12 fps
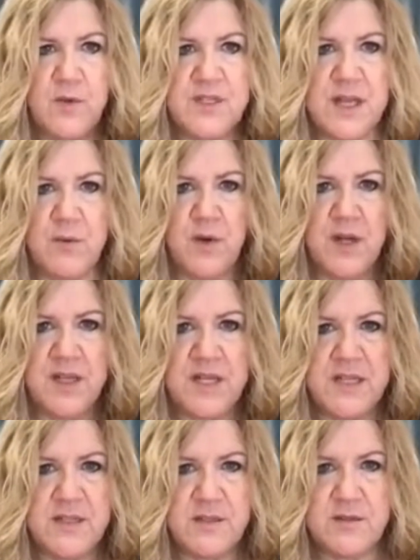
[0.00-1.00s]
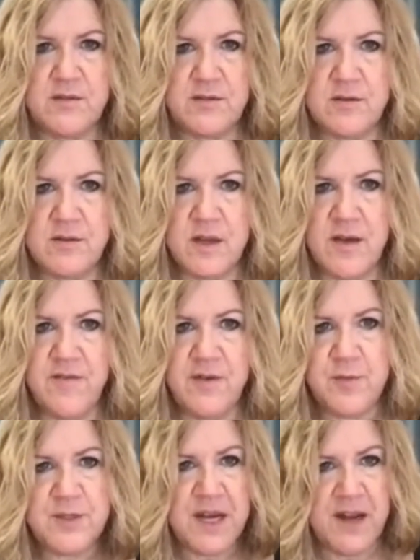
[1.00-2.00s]
we sent one of these
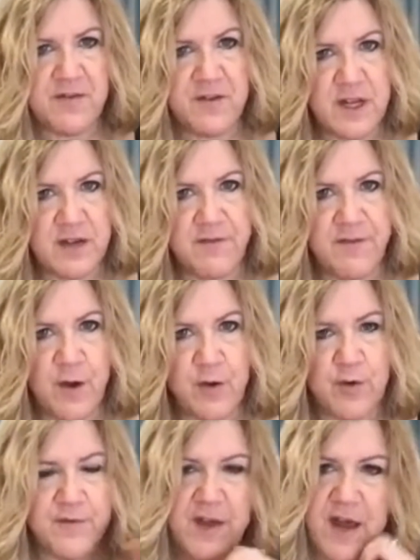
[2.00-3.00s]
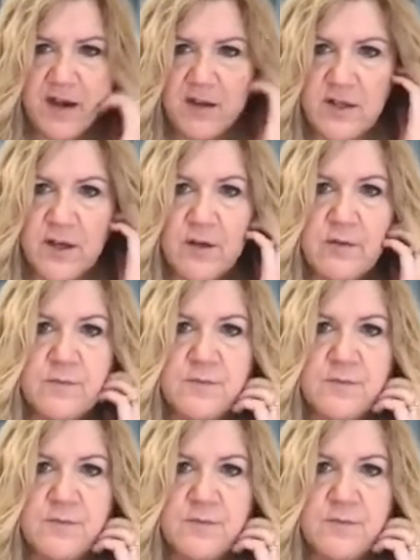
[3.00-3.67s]
envelopes and I have like a photo of that on there.